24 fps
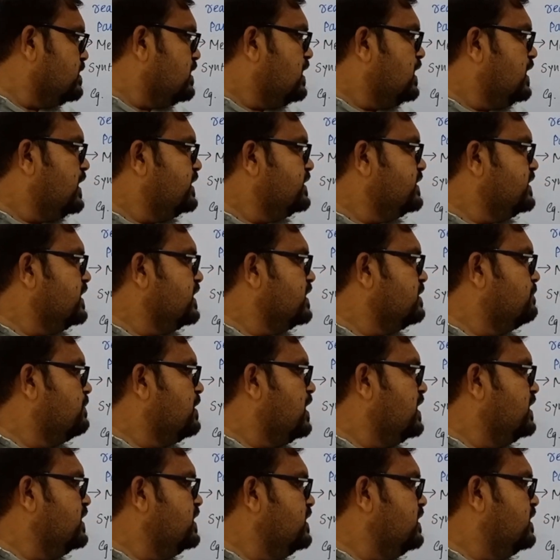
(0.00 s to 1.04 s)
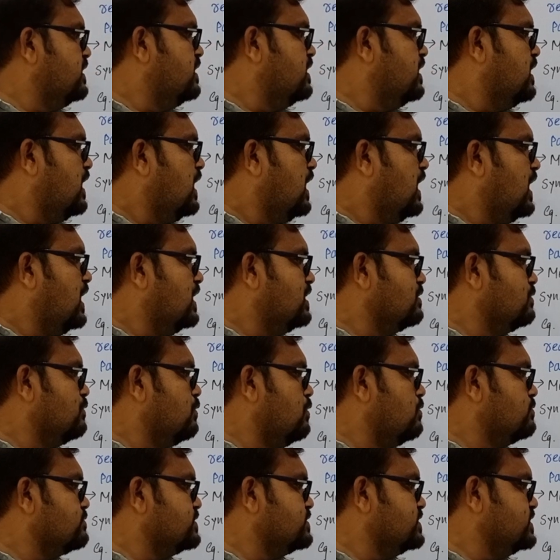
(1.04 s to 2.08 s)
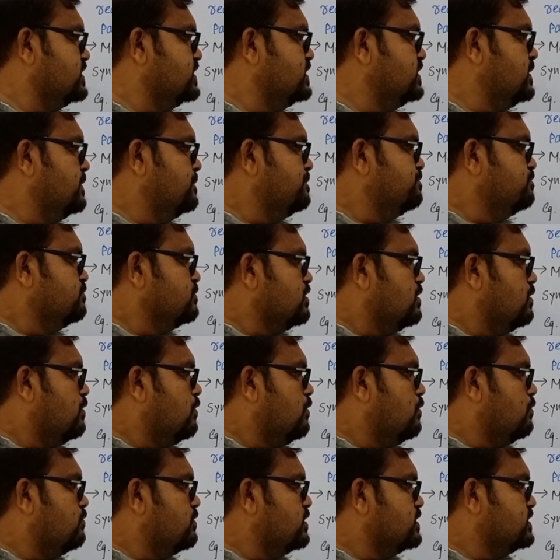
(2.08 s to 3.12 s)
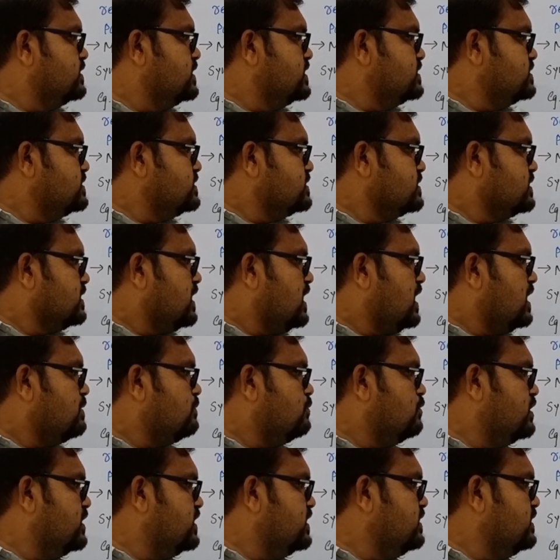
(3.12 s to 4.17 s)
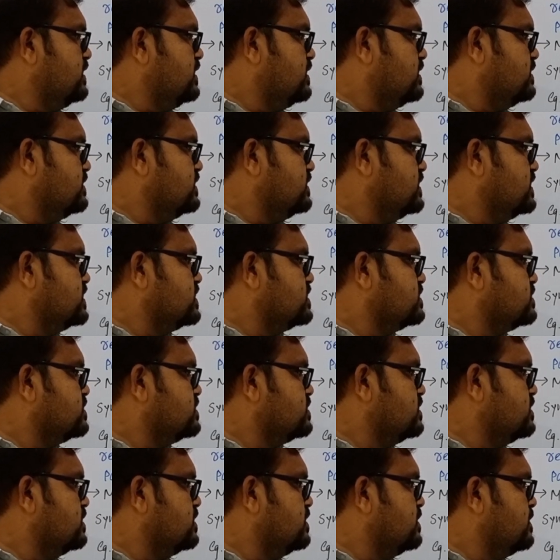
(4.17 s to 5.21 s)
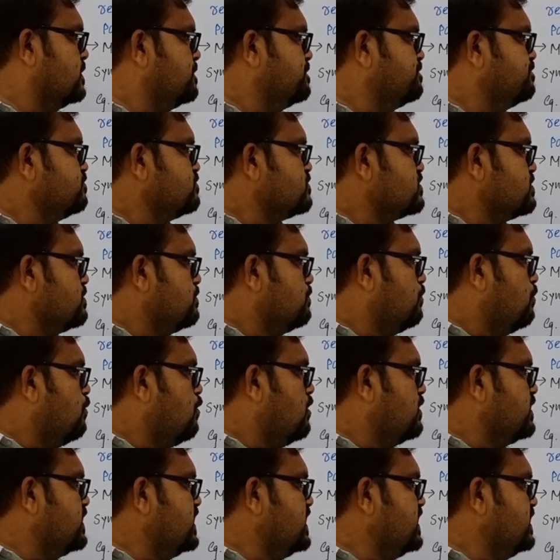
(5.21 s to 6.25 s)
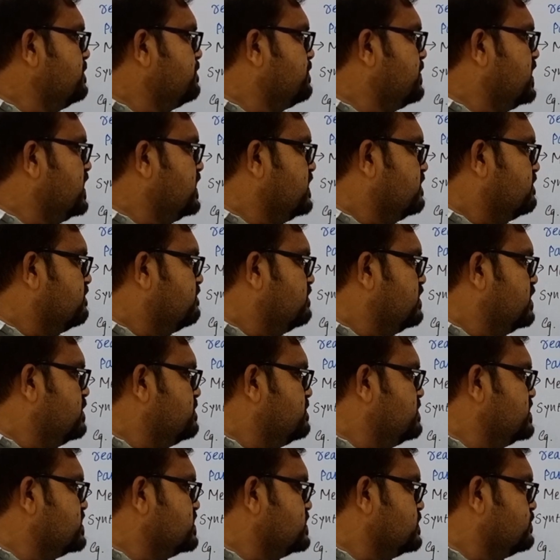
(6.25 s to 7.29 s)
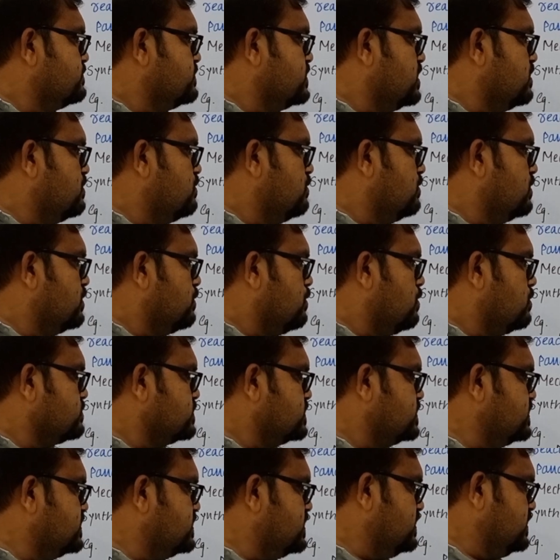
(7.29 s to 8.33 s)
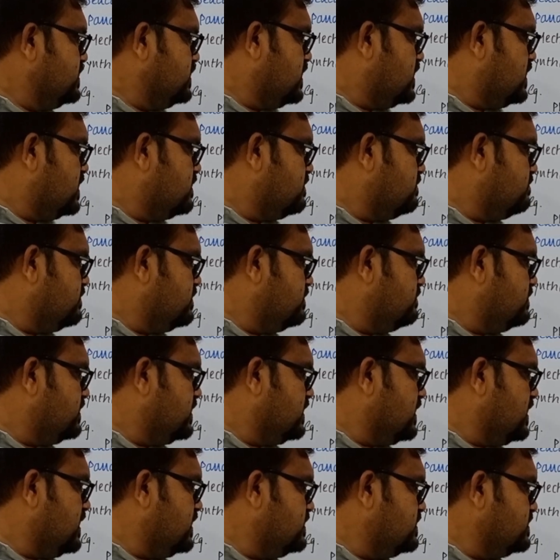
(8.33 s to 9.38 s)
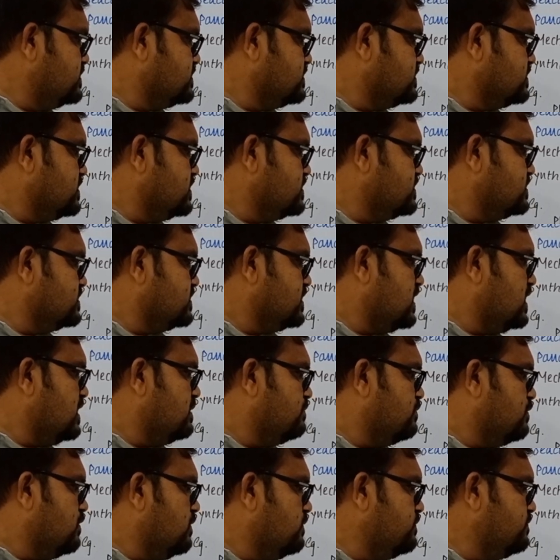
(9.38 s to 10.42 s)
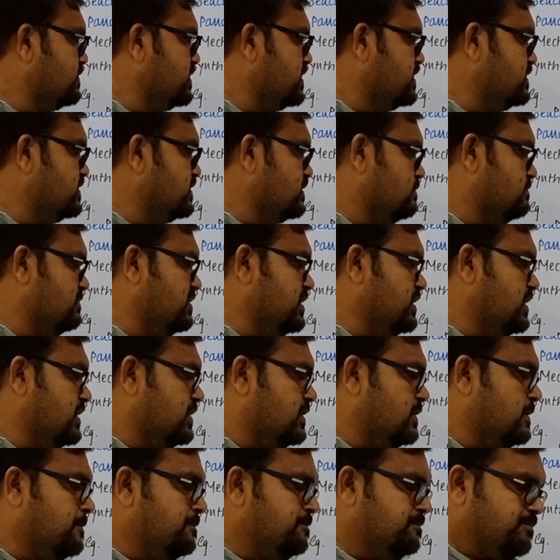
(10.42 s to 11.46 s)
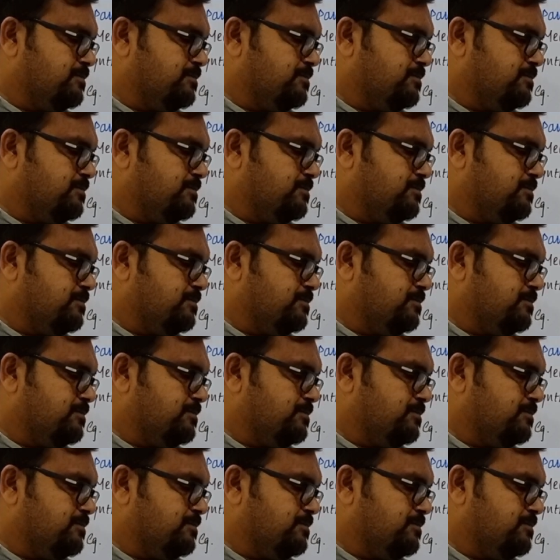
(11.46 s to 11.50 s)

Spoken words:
attack by alkoxy over this carbonyl. This bonding pair will be shifted over oxygen and we will get such type of intermediate.